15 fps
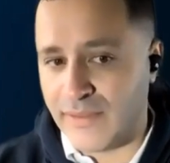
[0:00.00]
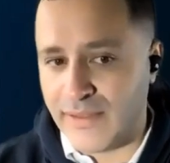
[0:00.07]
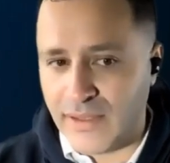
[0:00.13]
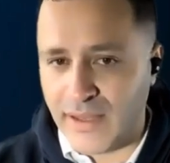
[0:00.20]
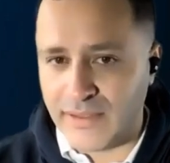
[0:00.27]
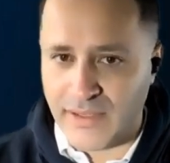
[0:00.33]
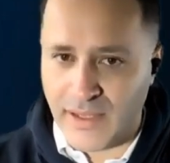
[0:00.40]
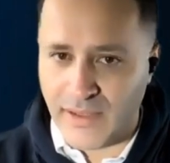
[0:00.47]

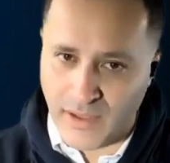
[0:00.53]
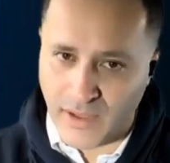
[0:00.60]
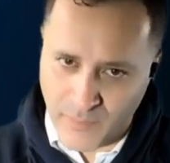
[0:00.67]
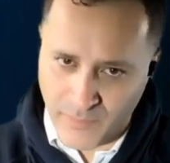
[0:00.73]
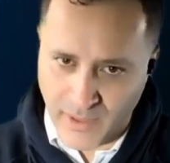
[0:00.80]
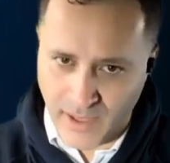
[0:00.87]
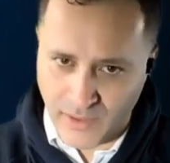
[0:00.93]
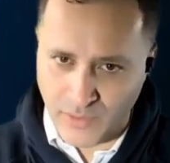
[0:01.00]
Let's say the
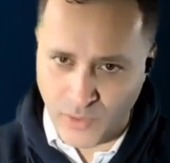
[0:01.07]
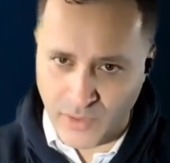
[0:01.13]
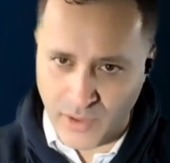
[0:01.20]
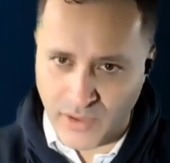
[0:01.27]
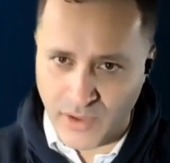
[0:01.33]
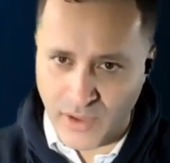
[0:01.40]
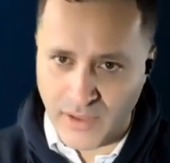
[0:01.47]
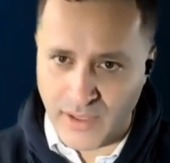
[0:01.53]
complete donor
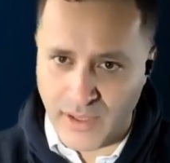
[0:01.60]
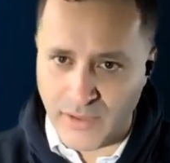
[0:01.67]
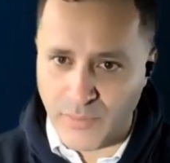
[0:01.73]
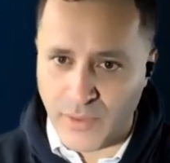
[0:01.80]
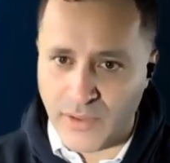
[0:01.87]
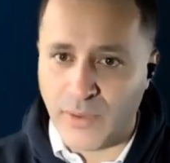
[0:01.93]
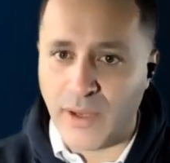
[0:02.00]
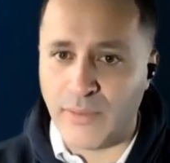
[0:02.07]
journey is
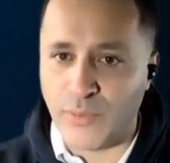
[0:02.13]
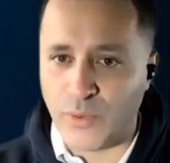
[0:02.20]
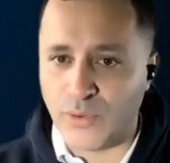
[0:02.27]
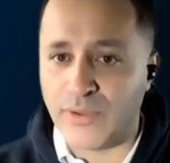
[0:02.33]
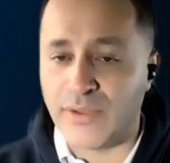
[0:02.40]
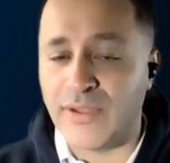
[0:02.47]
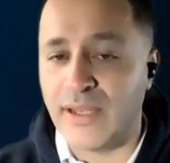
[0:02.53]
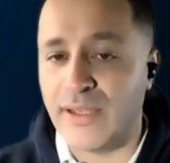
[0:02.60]
when you have all
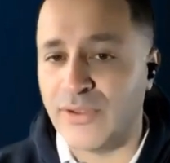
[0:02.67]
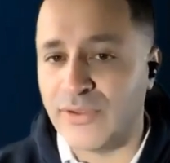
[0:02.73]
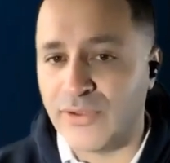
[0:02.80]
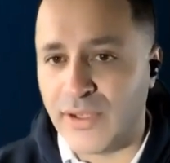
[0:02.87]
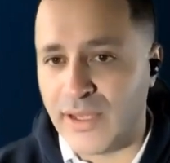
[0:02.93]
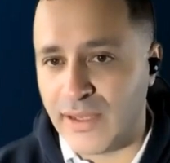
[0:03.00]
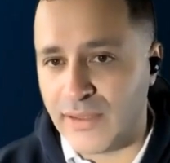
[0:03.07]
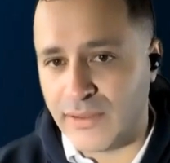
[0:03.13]
the stages
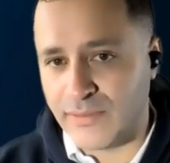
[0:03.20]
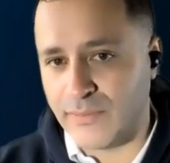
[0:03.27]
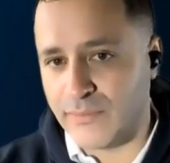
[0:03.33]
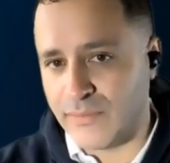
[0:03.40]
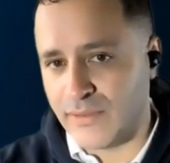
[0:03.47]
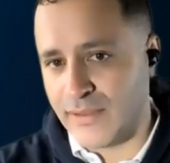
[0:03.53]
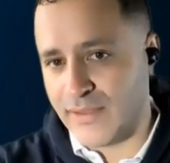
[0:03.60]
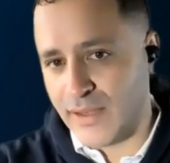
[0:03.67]
together.
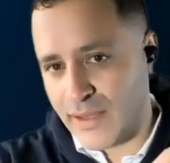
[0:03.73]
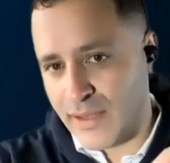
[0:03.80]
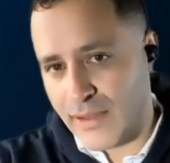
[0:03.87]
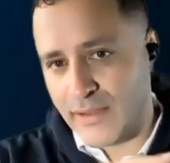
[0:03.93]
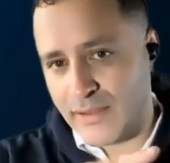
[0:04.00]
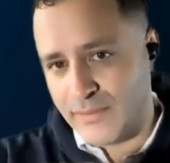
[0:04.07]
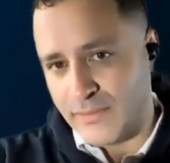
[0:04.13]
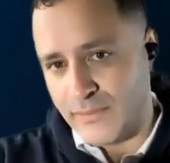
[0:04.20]

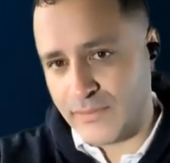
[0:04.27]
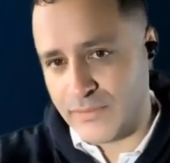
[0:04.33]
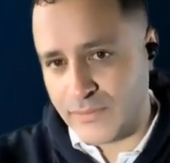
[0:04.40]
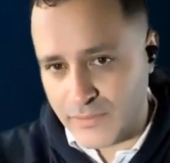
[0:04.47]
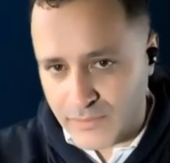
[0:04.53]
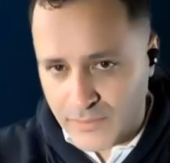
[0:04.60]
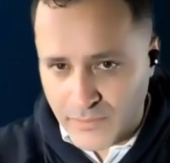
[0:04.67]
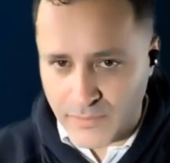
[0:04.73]
And
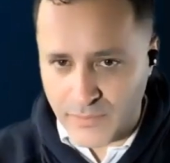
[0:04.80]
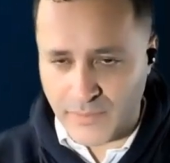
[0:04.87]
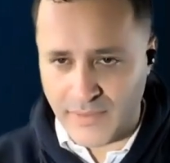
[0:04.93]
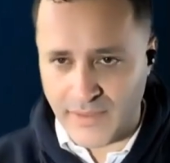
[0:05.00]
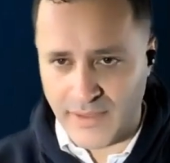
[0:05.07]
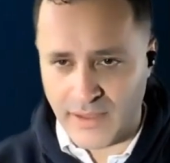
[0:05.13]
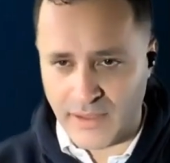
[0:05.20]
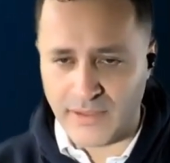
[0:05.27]

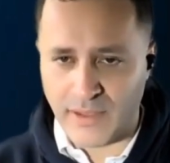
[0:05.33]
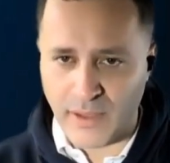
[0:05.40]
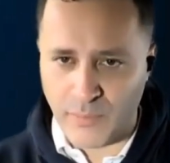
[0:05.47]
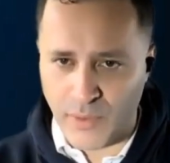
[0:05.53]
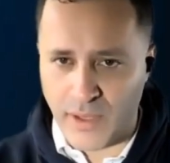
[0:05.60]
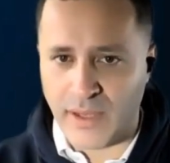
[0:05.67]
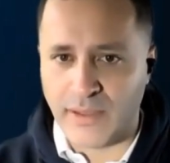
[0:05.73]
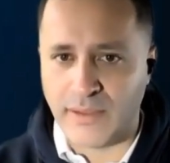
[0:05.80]
in some
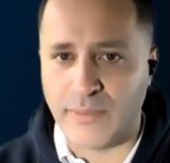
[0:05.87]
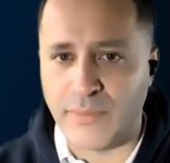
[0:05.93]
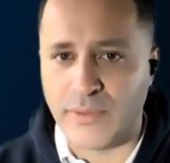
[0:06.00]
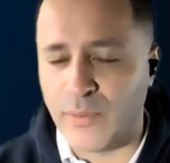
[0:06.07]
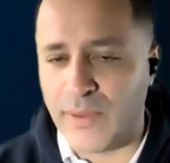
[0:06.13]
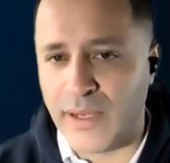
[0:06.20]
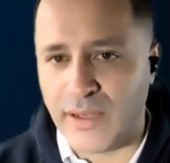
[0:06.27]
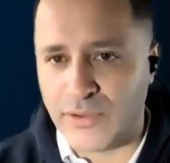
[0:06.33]
way, you
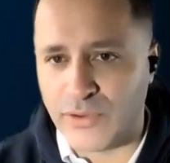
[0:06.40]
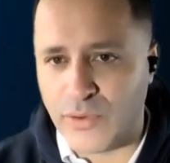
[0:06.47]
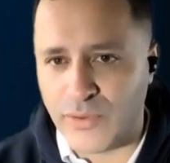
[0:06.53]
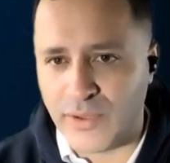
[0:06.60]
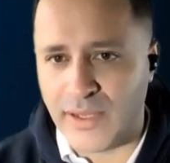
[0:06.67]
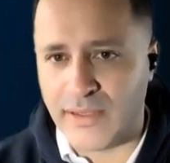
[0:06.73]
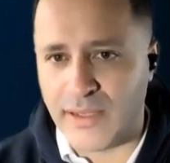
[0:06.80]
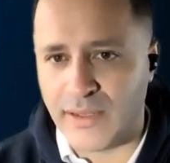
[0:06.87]
manage to
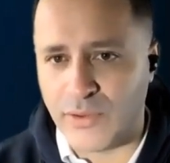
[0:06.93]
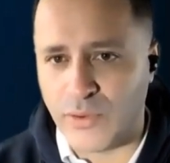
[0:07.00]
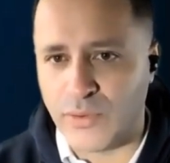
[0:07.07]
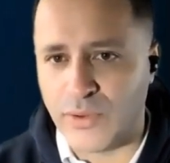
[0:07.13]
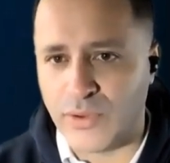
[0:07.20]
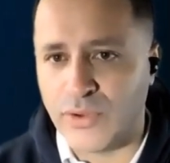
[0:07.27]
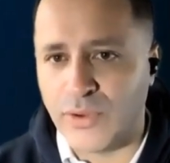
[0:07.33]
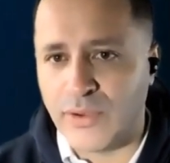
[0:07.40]
create that
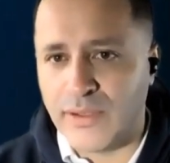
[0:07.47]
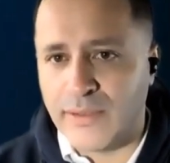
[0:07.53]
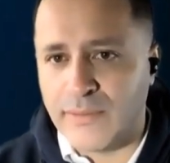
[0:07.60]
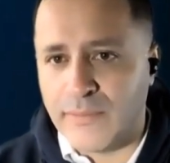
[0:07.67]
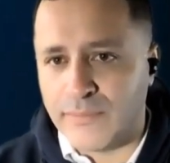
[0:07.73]
donor journey.